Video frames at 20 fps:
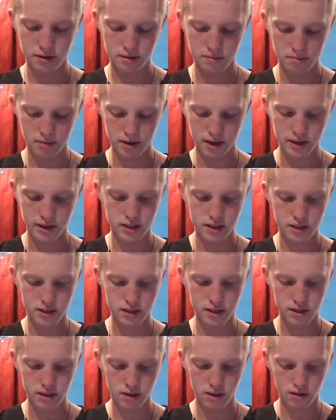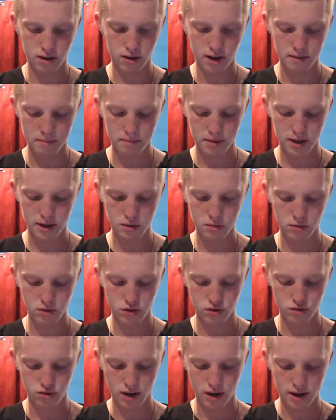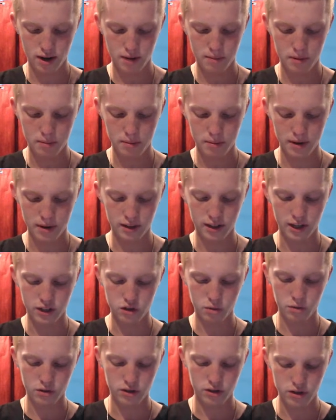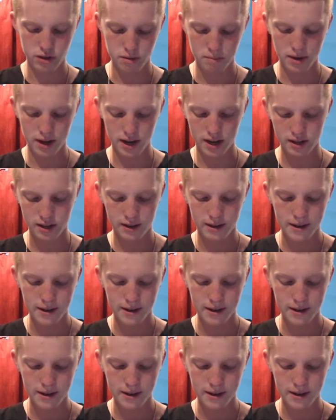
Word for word: but I just thought I might as well try it. I'm going to put my Electro Wizard in the back.